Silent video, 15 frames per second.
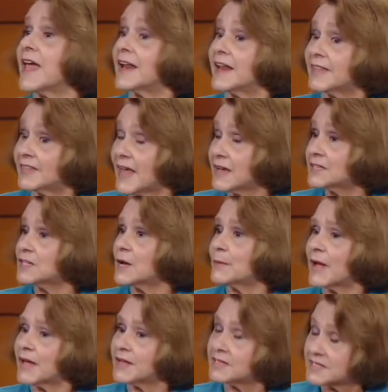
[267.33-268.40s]
And at that time
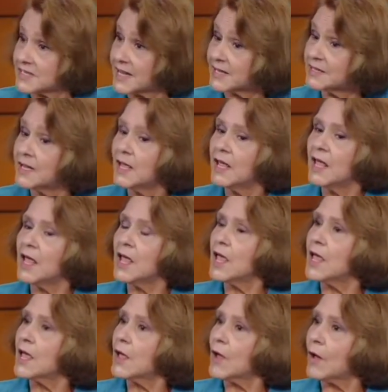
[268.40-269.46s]
I had said,
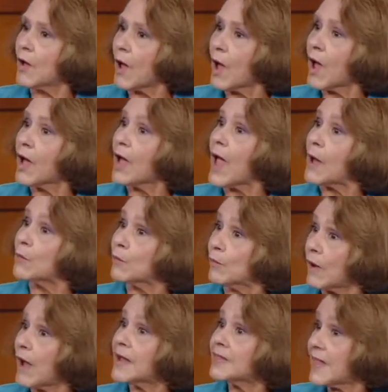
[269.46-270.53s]
uh,
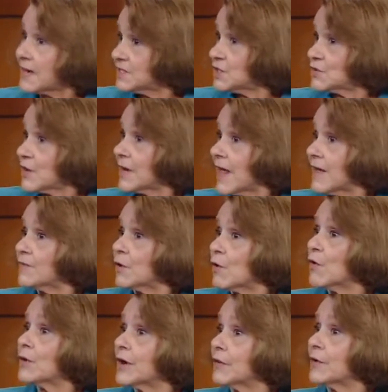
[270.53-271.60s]
I'd like to try to have a
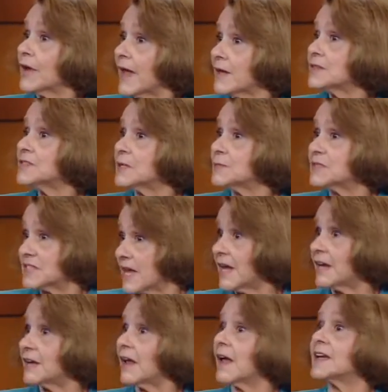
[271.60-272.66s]
coronary calcium
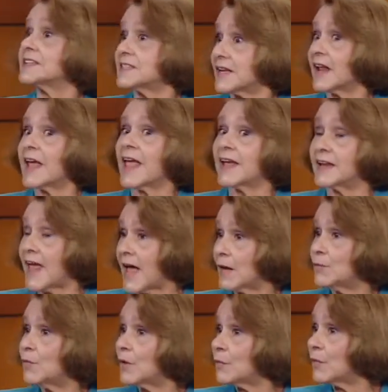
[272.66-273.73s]
scan. I said I had had
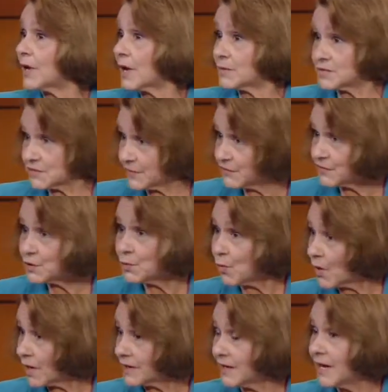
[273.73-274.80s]
one when I was
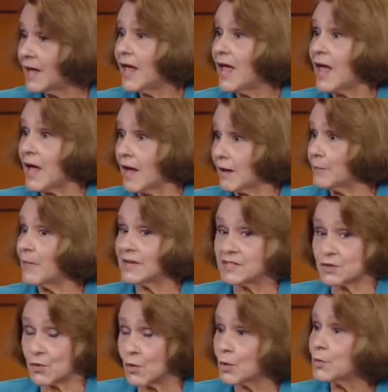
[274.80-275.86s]
51. Uh, my
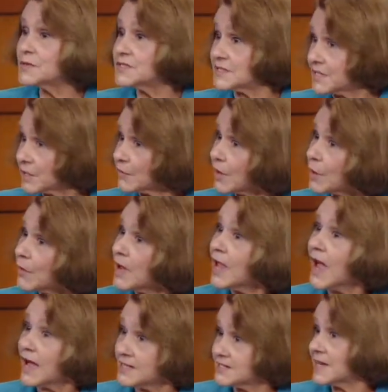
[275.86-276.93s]
score was zero.
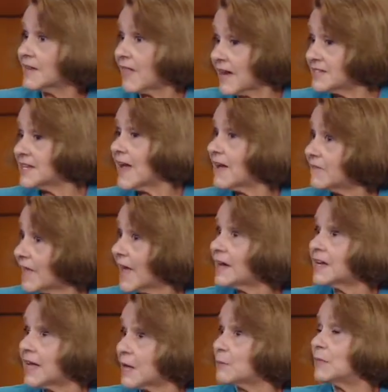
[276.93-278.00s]
I said, I'd like to have that
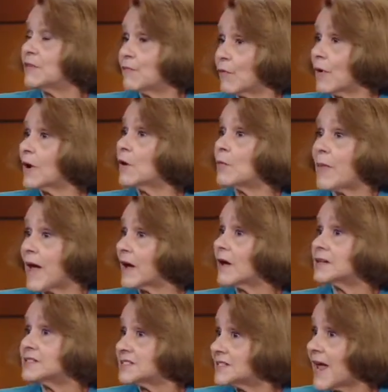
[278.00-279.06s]
again before I go back
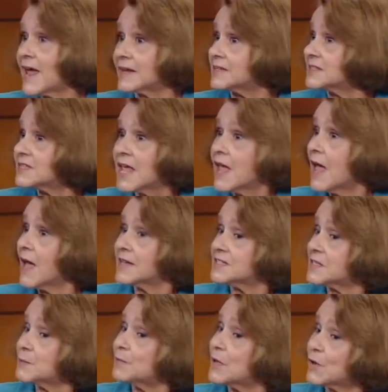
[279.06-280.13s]
on statins. I
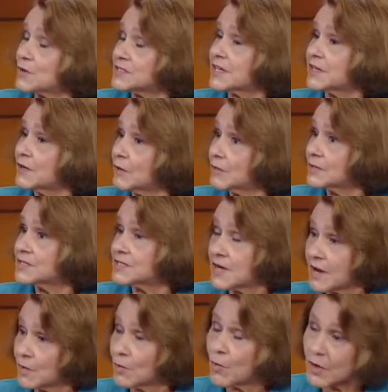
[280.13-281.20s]
said, because I know it's
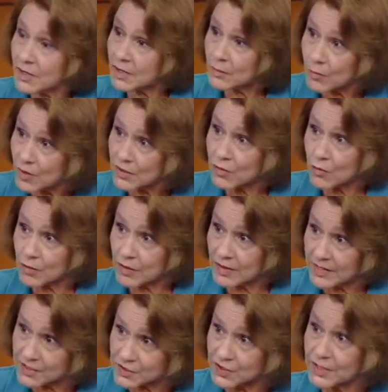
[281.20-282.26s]
not a one-on-one -on -one
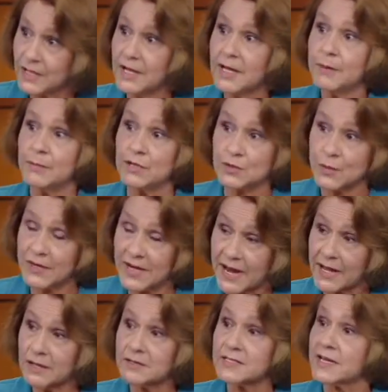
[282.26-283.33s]
correlation right. between
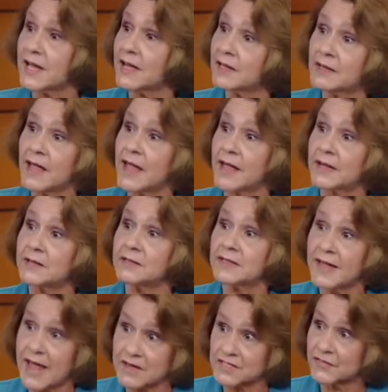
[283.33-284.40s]
LDL and
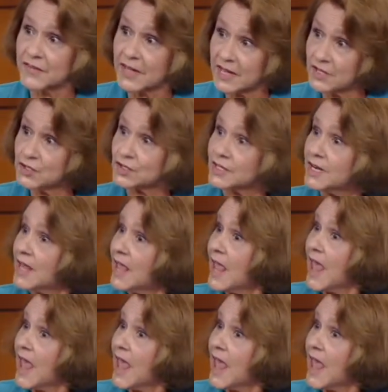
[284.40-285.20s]
calcification.